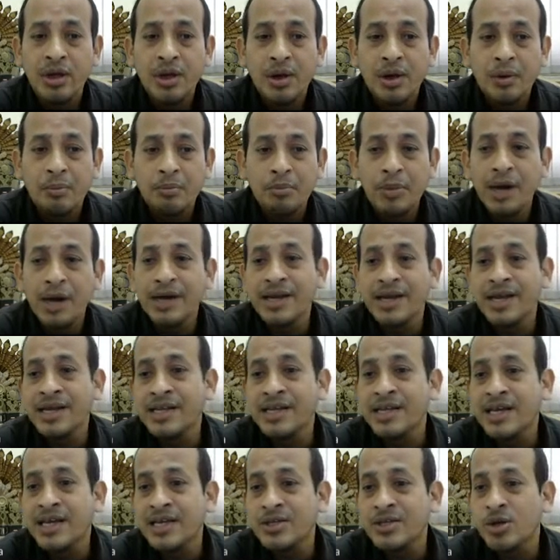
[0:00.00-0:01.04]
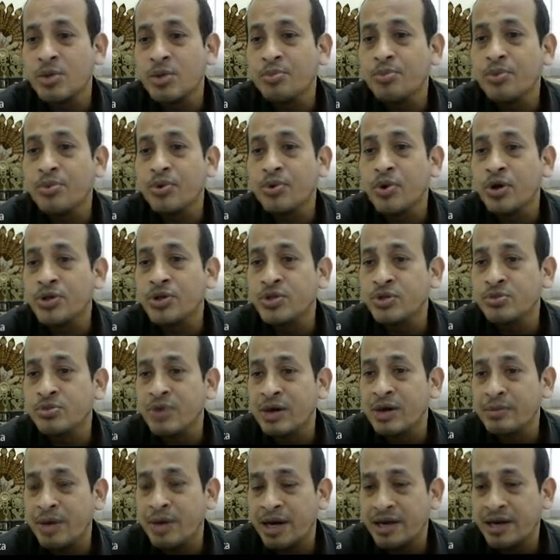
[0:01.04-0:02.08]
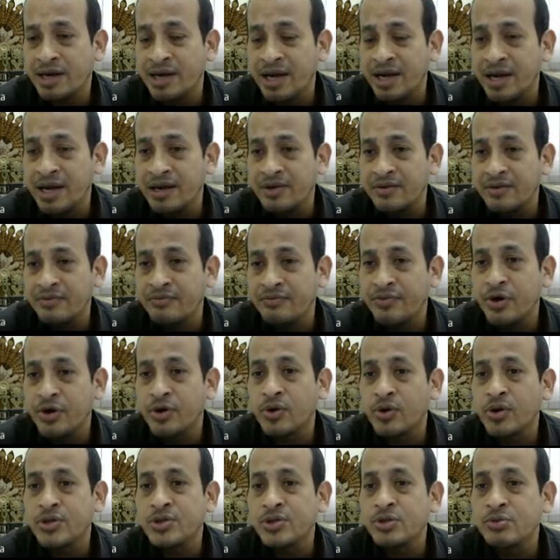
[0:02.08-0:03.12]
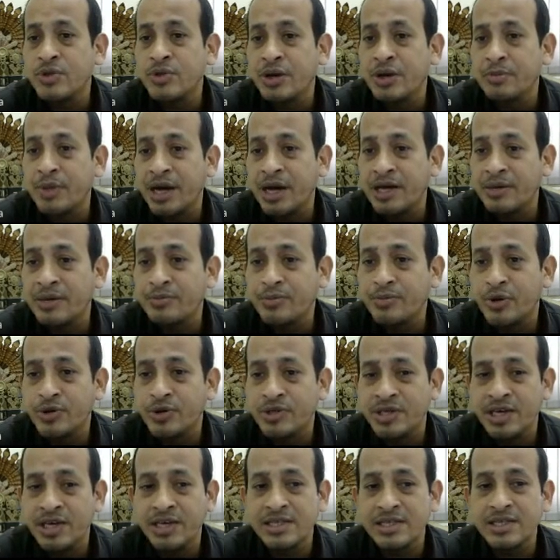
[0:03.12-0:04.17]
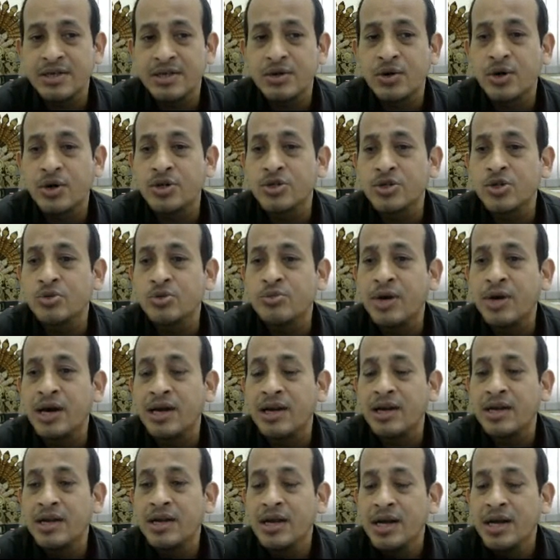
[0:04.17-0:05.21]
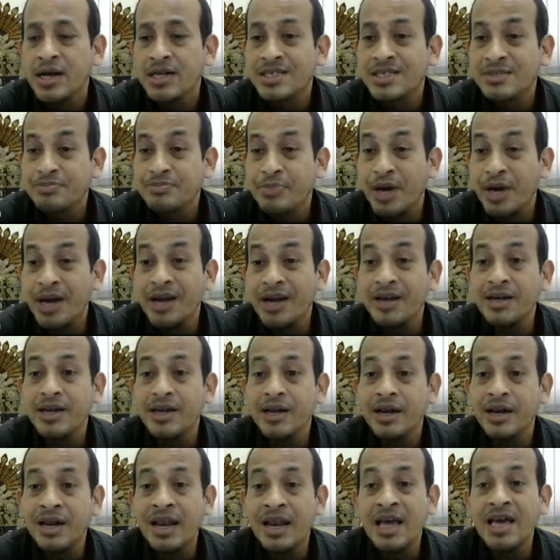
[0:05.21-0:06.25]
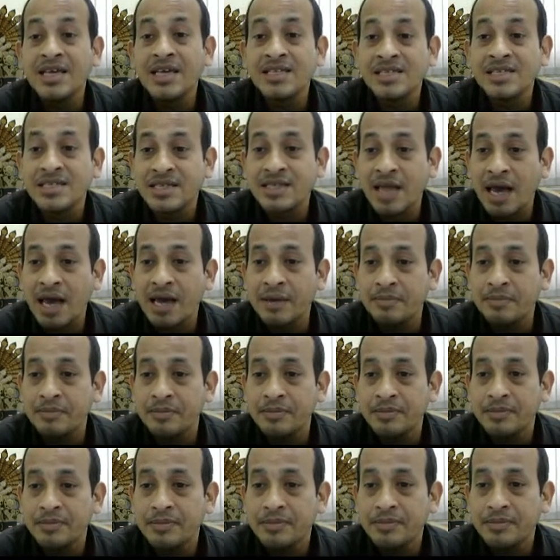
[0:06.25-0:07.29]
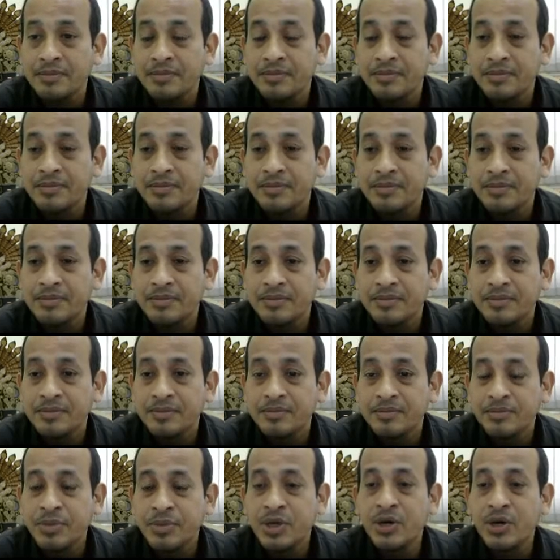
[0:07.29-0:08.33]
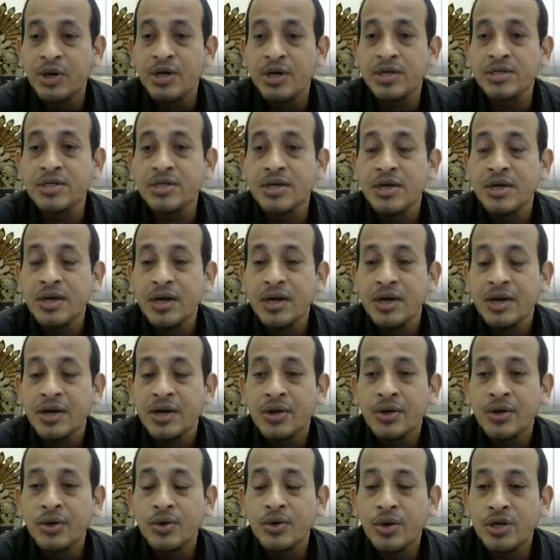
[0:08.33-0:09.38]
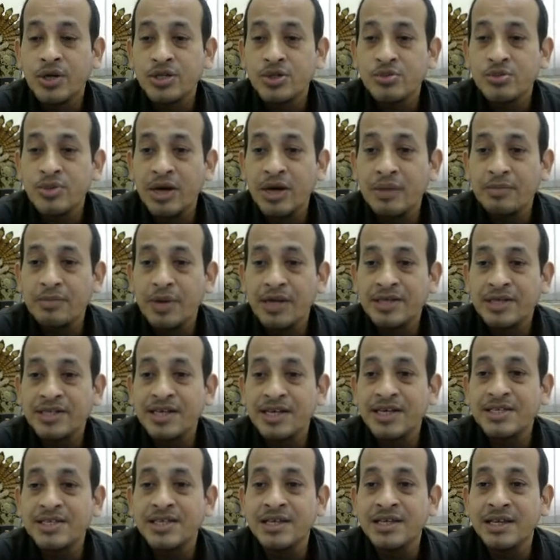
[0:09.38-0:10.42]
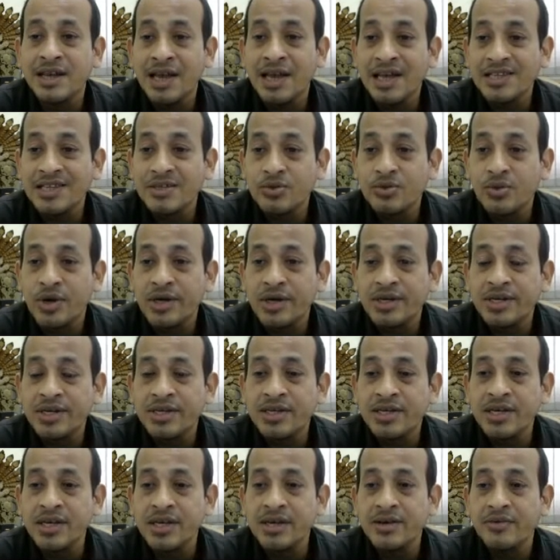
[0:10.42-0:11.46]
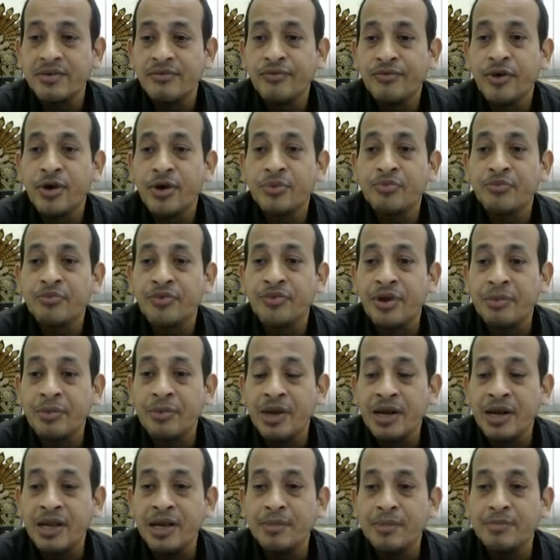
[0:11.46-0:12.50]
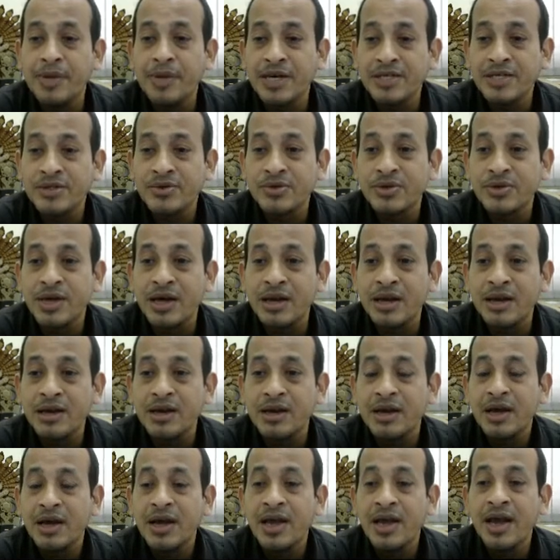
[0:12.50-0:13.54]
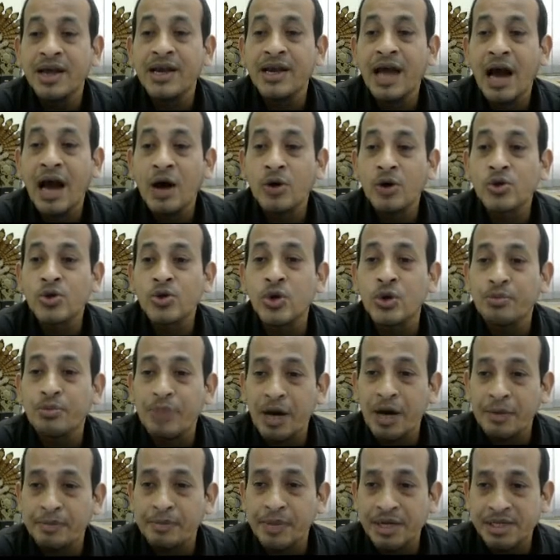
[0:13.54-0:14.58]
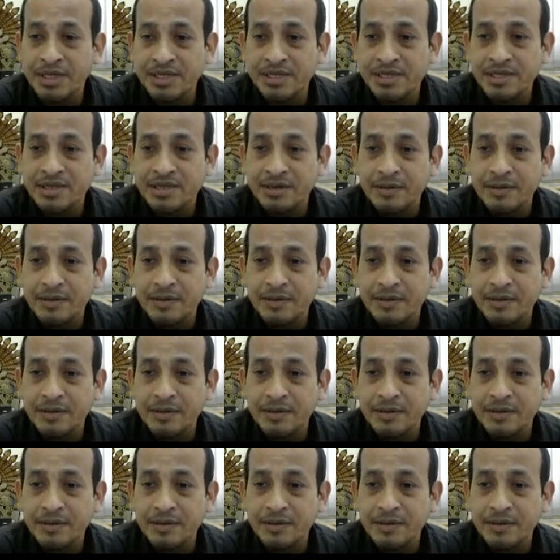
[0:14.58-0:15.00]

But in case of consumer market, for consumer buying process, consumer spend less time, because consumer purchase in less quantity for family, personal and household purpose.